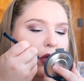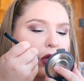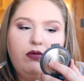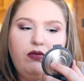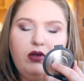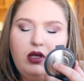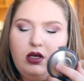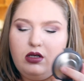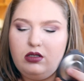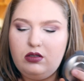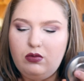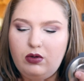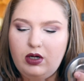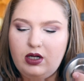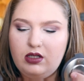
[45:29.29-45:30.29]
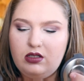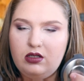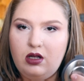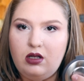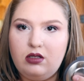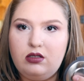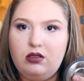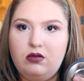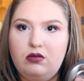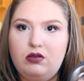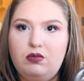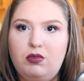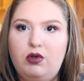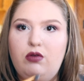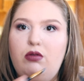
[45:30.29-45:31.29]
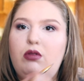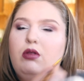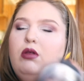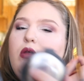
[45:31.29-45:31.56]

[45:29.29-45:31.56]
fix where it's not so smooth.